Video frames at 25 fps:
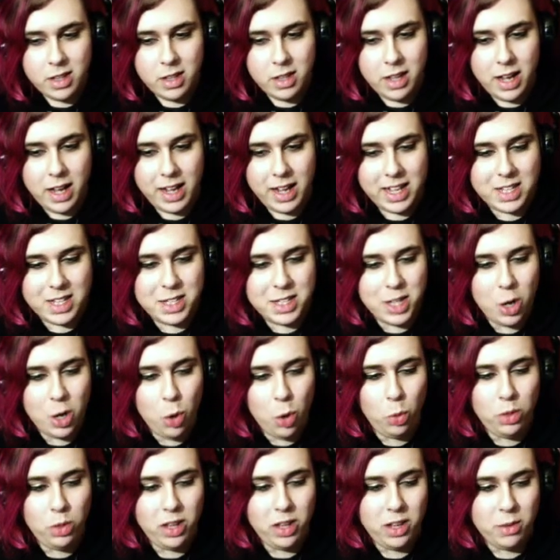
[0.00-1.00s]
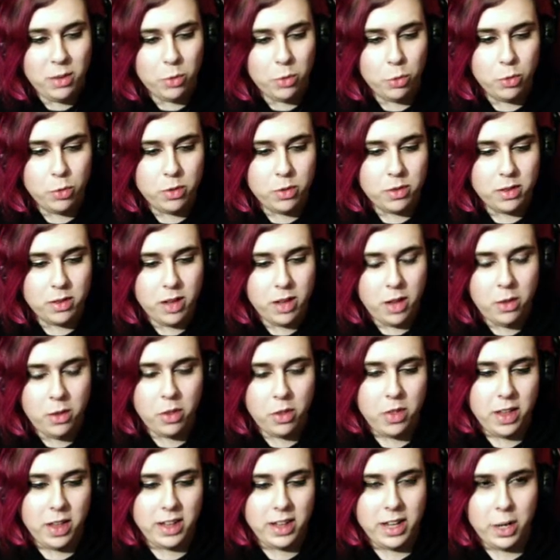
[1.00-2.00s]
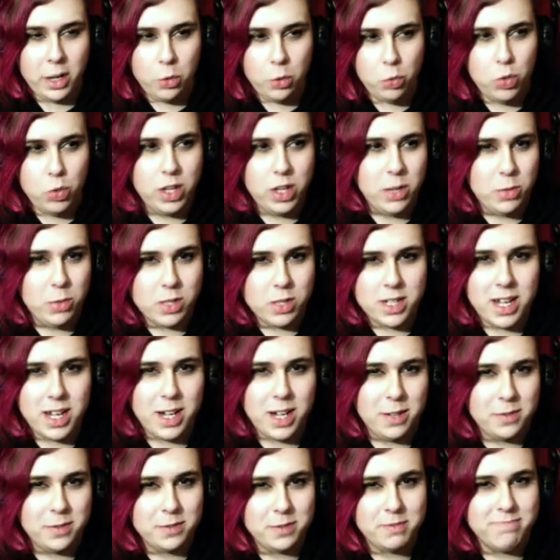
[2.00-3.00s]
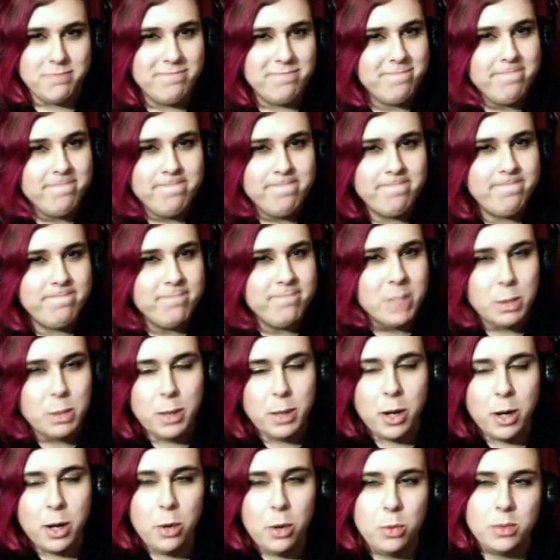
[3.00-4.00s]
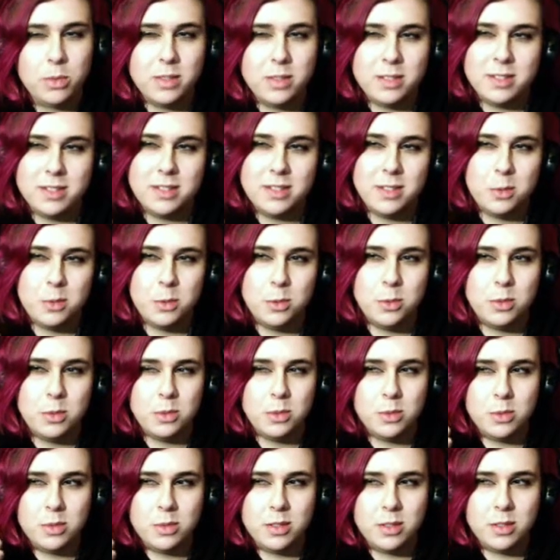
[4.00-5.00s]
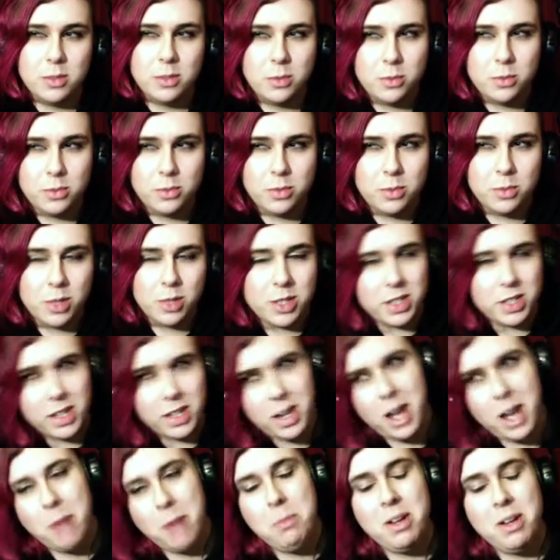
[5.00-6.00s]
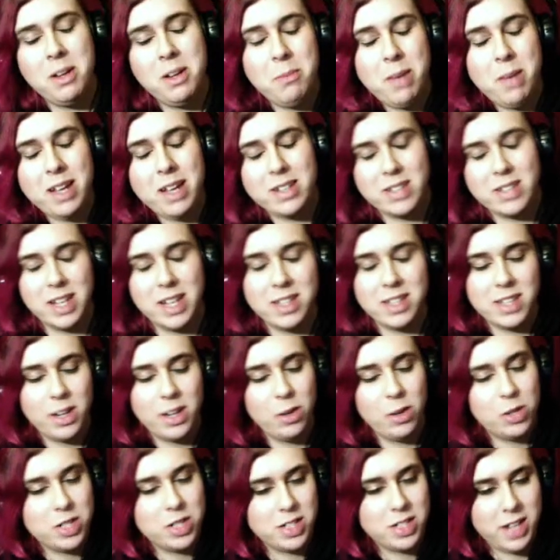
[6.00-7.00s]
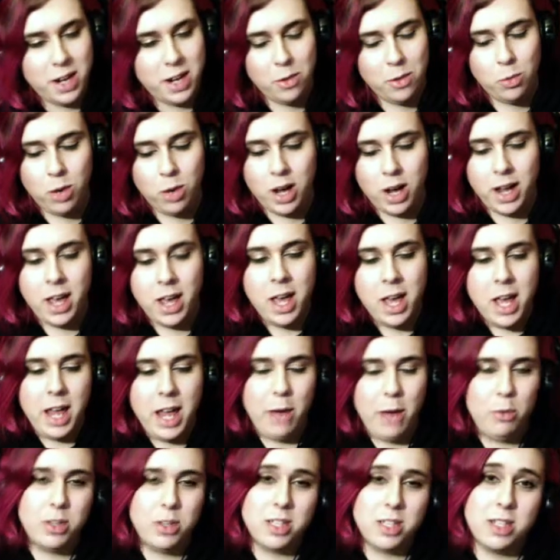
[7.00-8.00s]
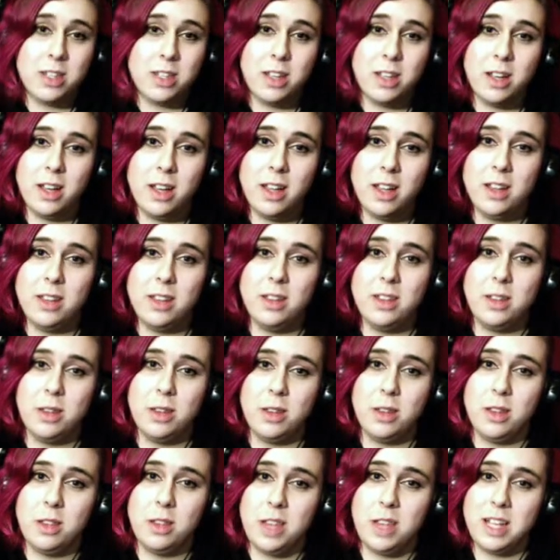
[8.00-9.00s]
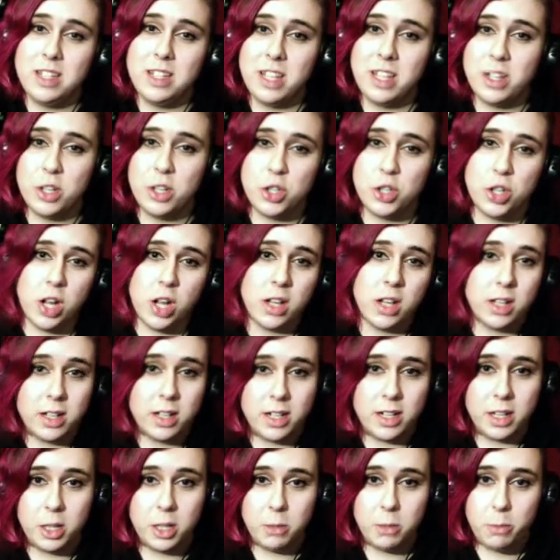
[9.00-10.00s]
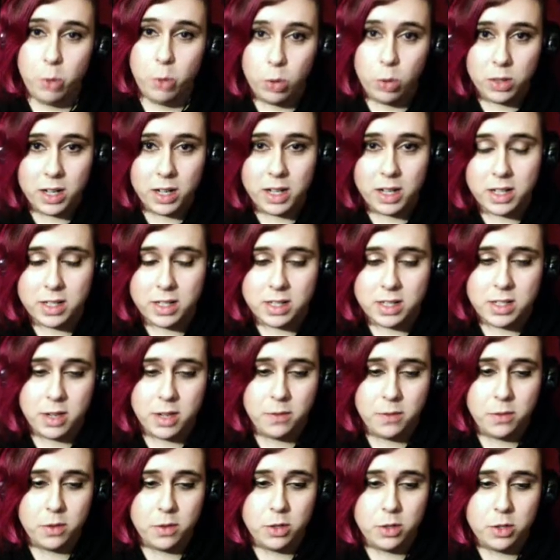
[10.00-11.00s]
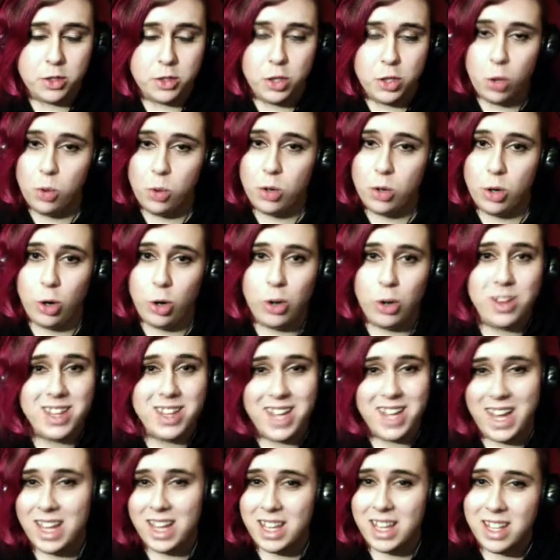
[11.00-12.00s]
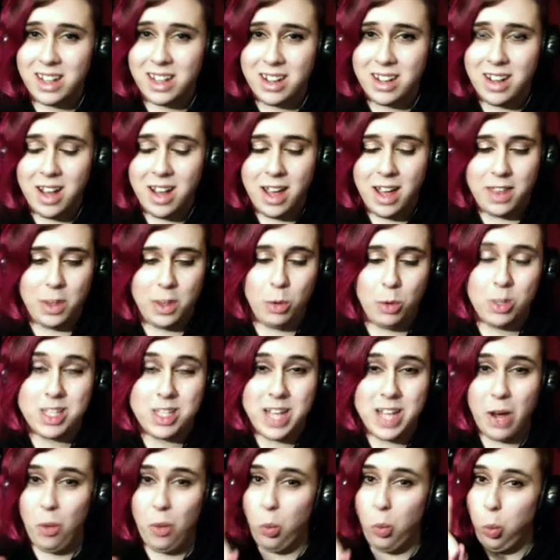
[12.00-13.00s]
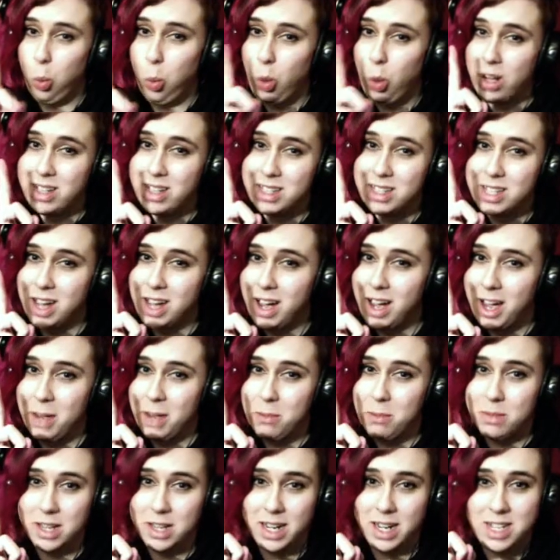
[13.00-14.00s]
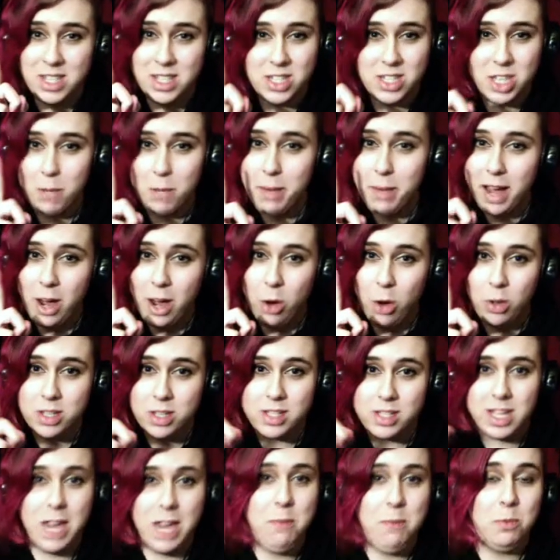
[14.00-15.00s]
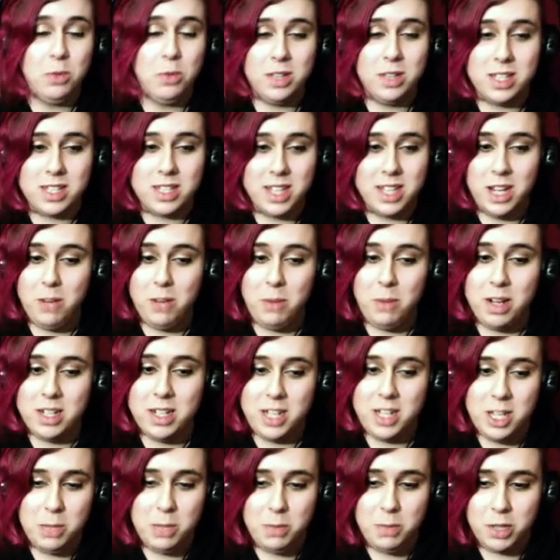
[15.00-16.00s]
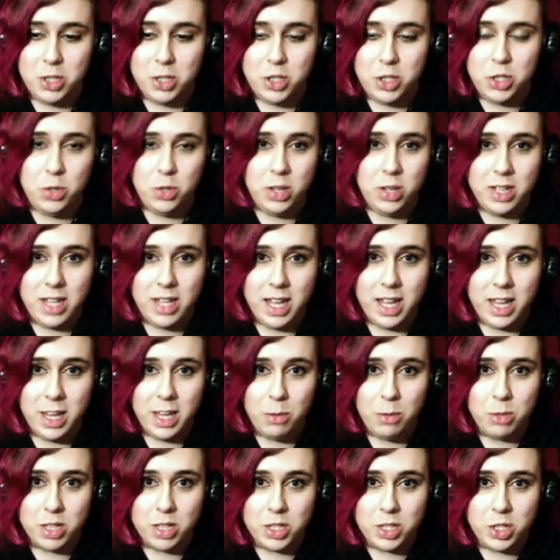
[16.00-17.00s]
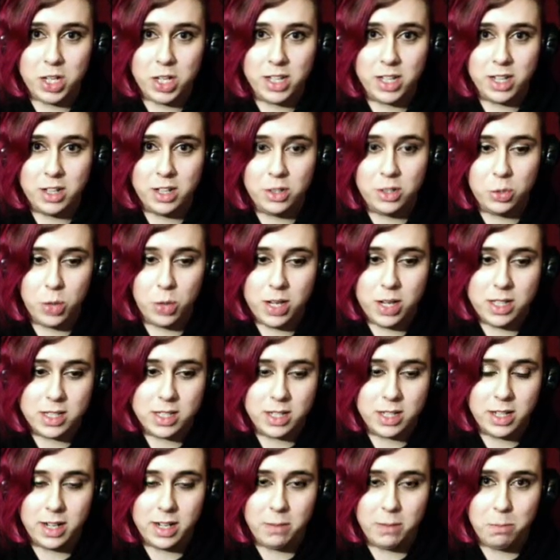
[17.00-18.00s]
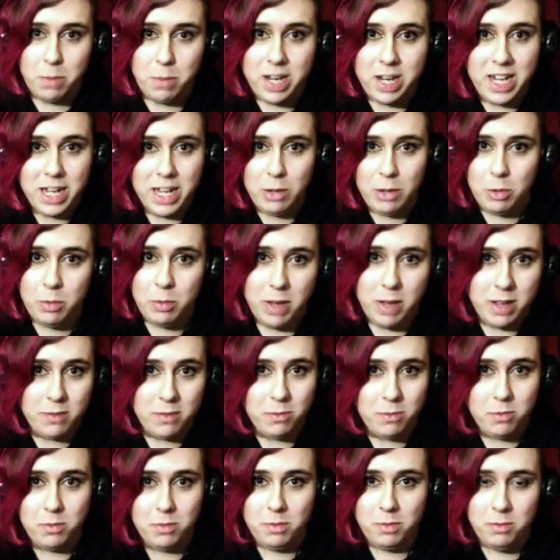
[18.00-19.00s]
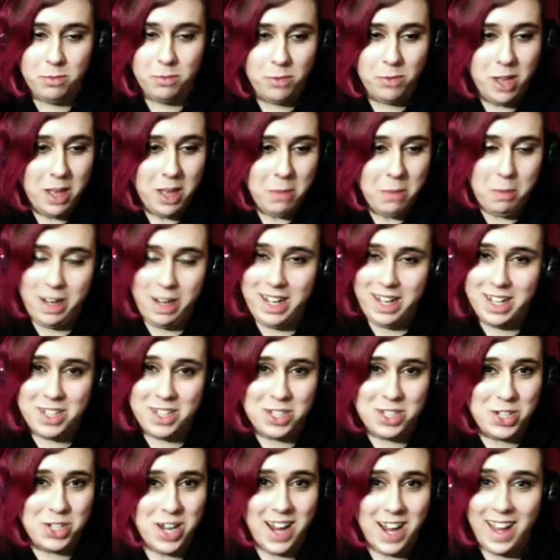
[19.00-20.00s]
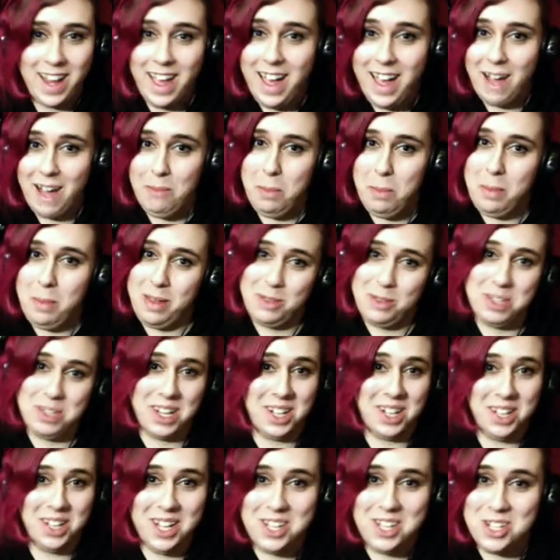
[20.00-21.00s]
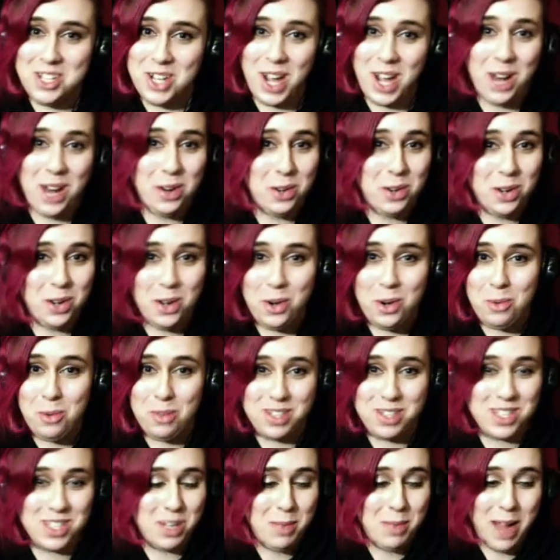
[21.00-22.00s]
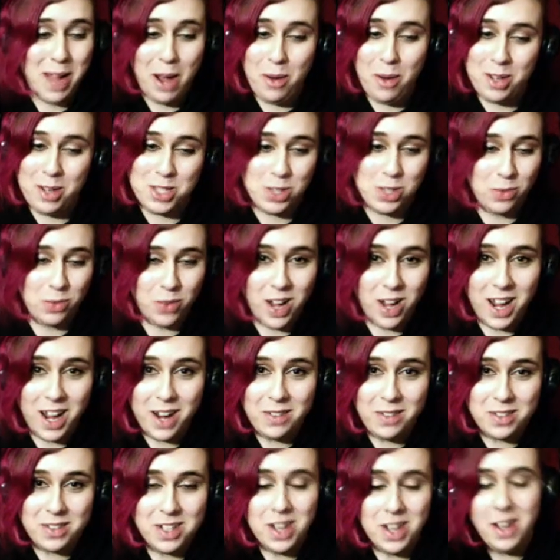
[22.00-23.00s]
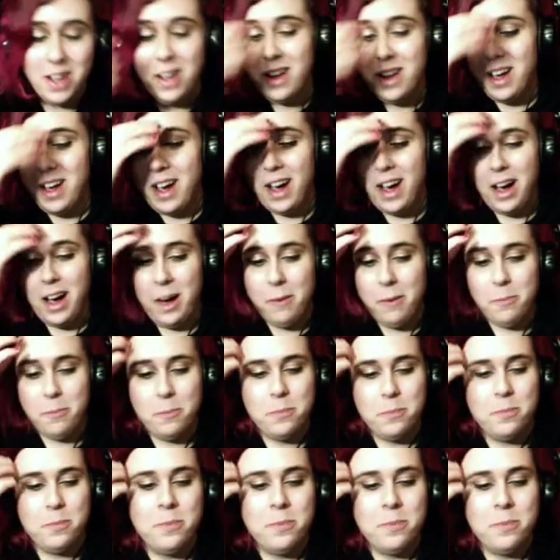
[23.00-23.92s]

I guess the only other thing that I really was kind of mm, about, which I, I mean, it makes sense. I understand why. It was the things like the shotgun and the bolt gun and stuff don't hurt the alien. There was that one time that I somehow escaped with the skin of my teeth by shooting the alien with a shotgun twice and then beating it with my maintenance jack. Maybe that was a glitch. I don't know, but somehow I survived. Um,